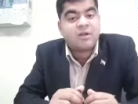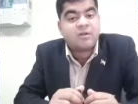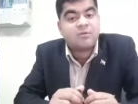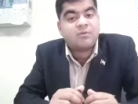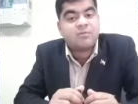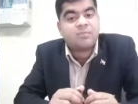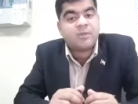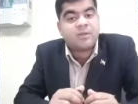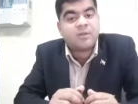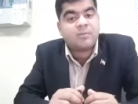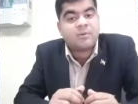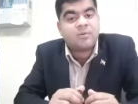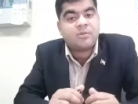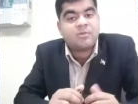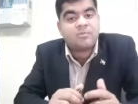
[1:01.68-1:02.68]
a right to speak
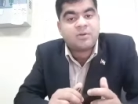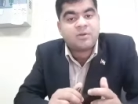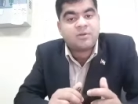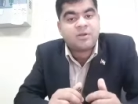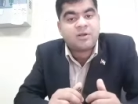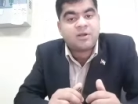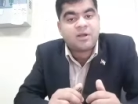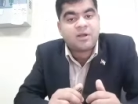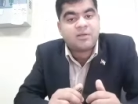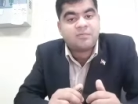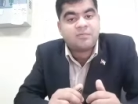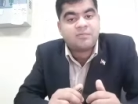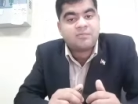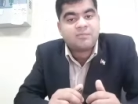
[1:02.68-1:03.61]
about his personal right.